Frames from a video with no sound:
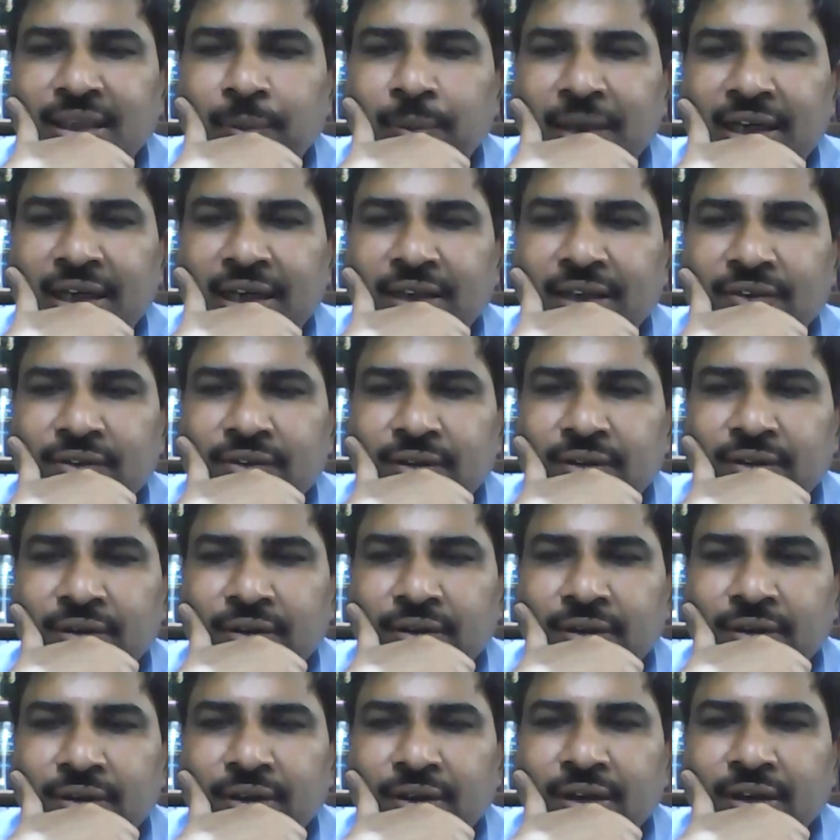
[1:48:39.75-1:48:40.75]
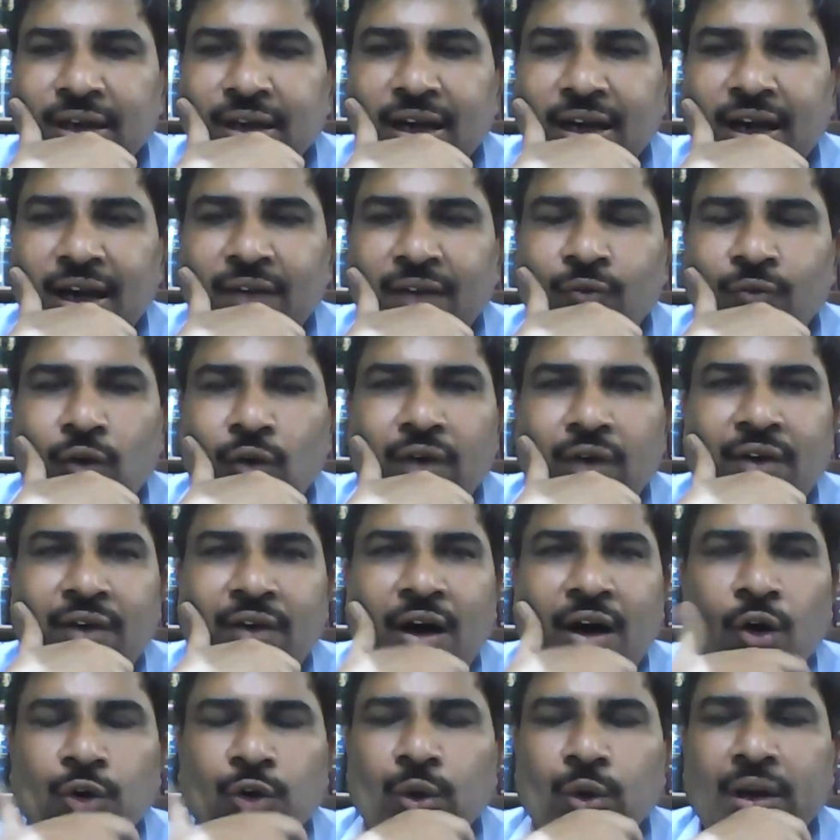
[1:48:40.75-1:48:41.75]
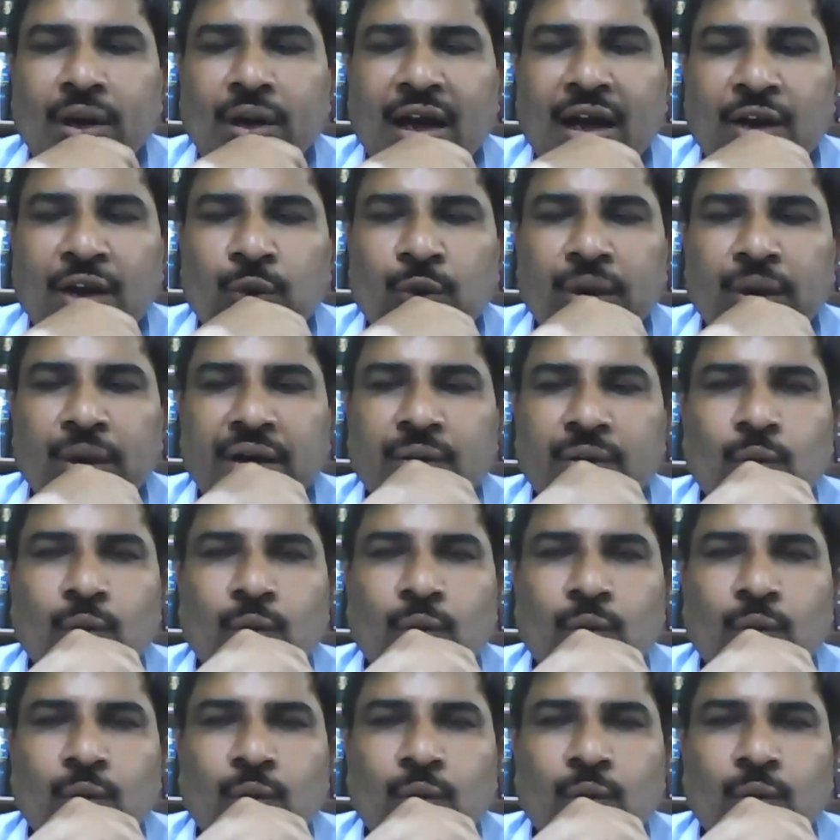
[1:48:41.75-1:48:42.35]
pleadings and how you are arguing.